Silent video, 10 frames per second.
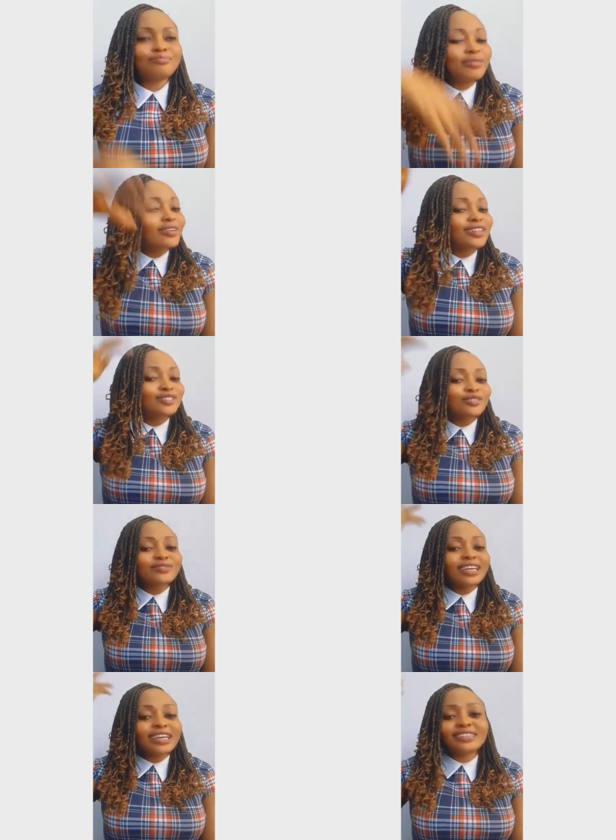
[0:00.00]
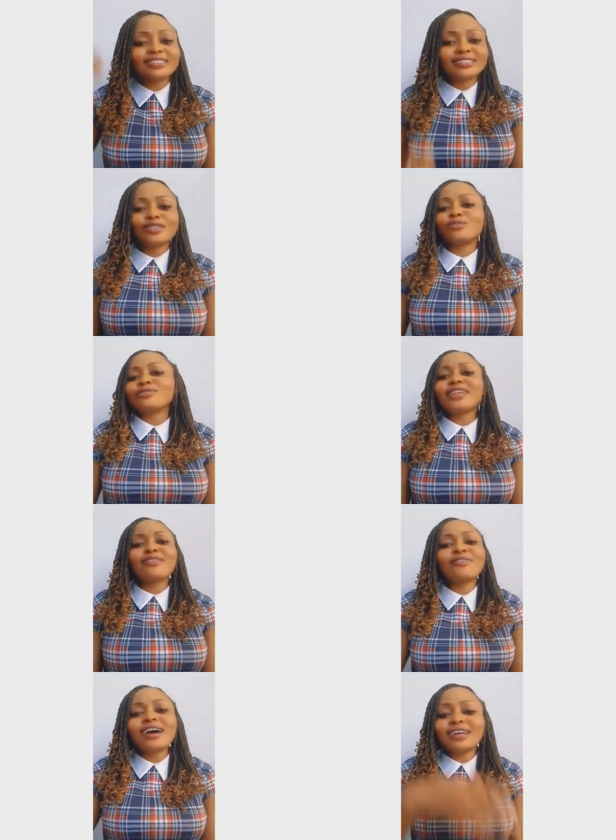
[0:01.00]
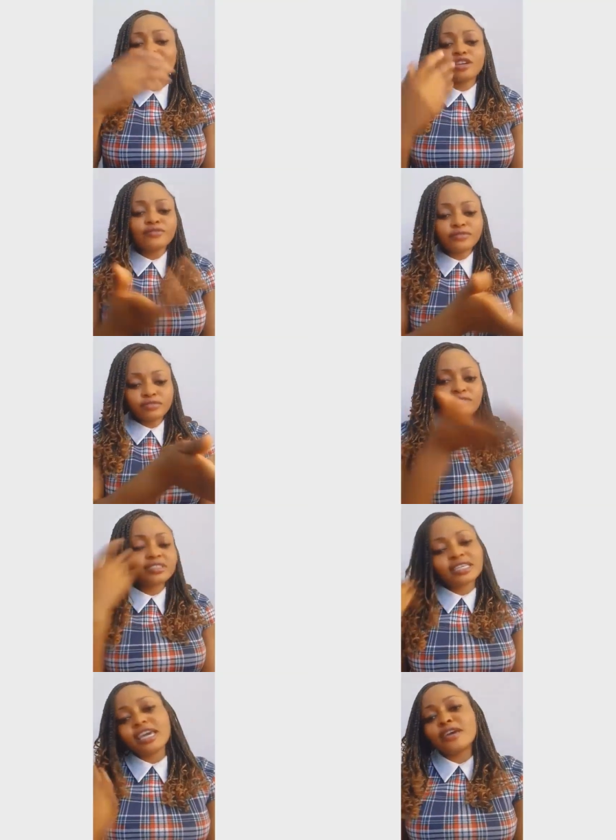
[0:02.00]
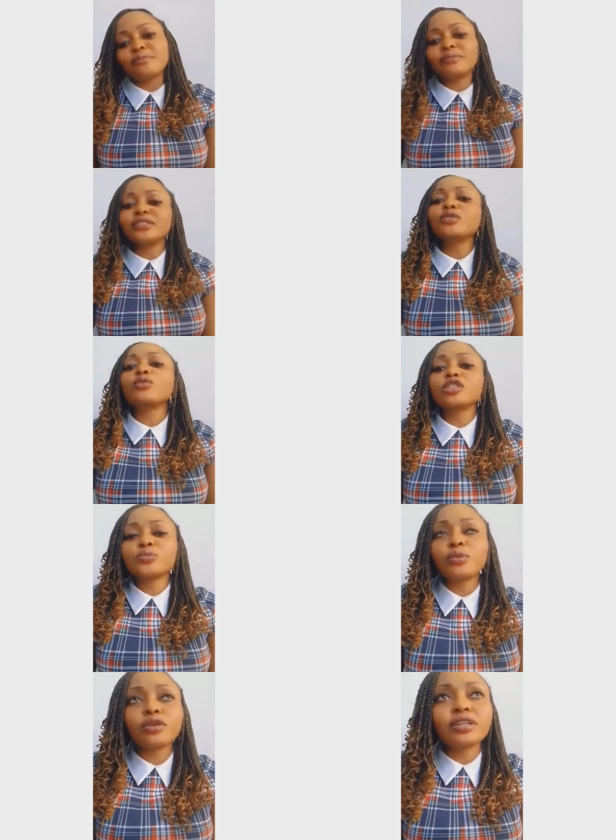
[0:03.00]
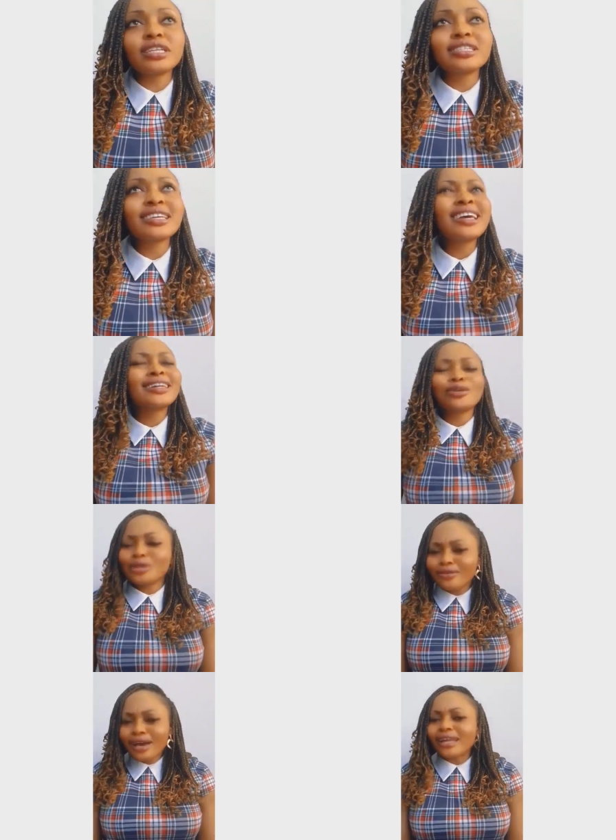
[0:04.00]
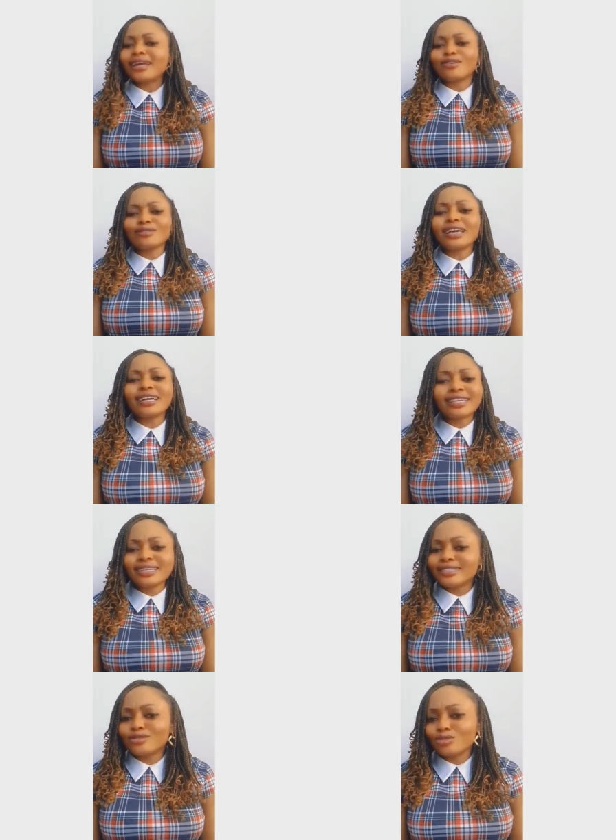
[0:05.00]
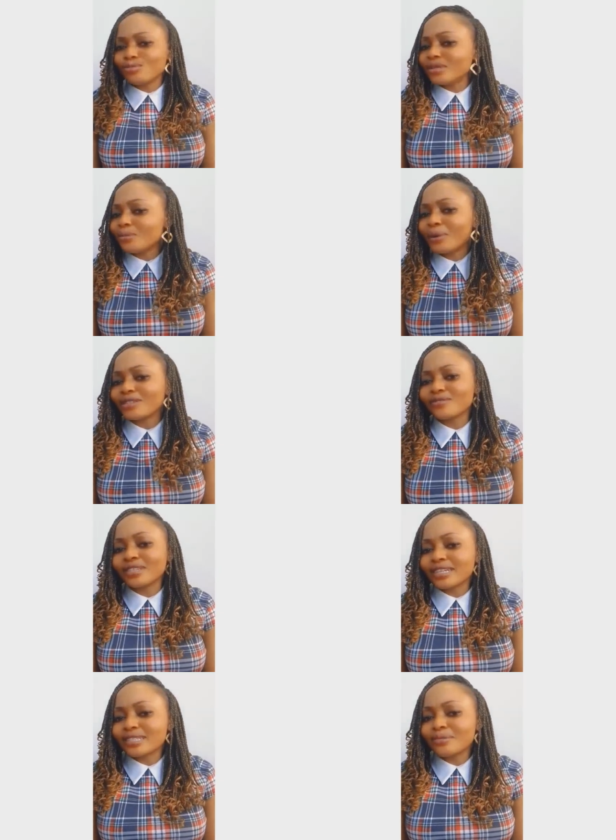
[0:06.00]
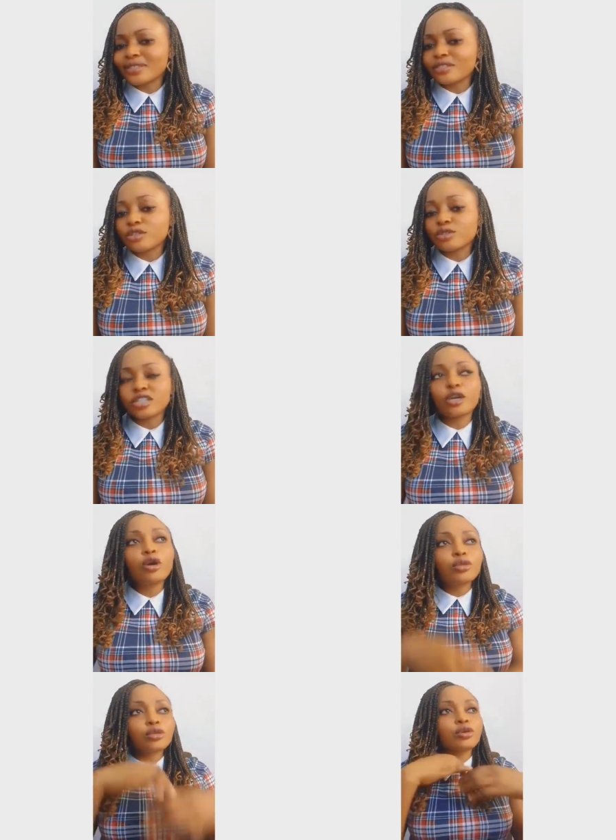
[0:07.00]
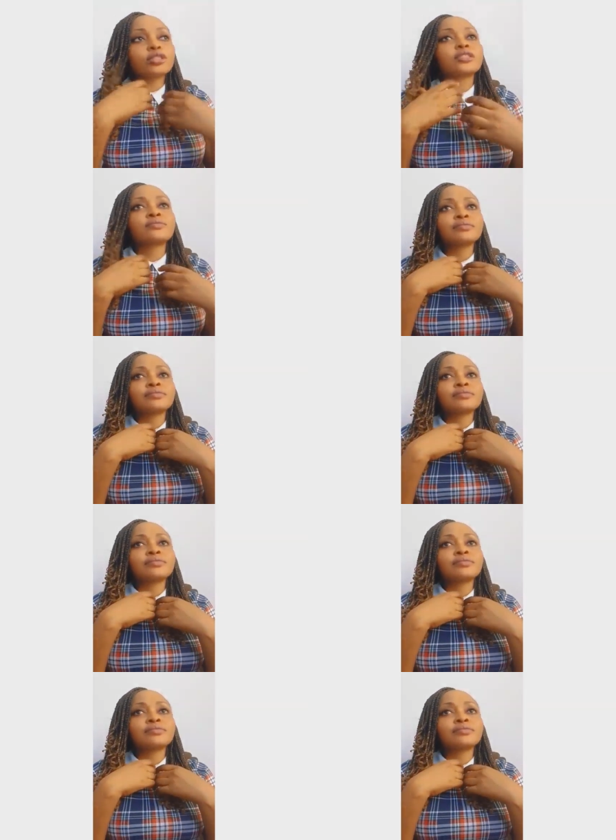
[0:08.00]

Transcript: parents of then, they would never allow, even D1 spoke on it, they would never allow their kids to be a part of the entertainment industry. They all thought